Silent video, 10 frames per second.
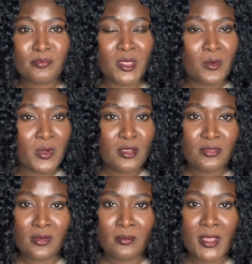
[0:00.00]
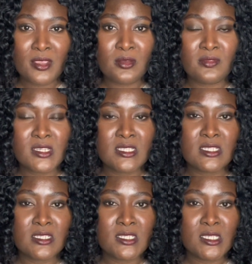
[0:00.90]
away from my university
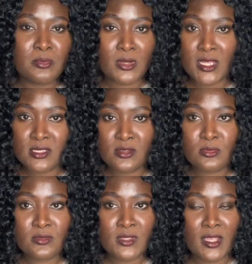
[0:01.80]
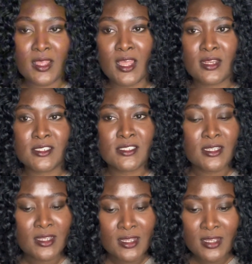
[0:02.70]
city, but I still moved there and
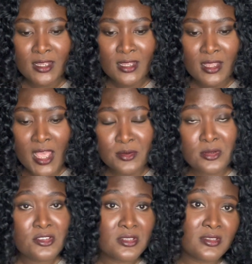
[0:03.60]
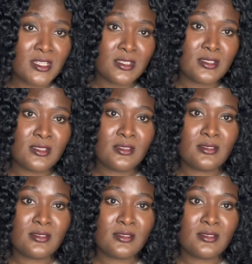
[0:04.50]
I did not regret it.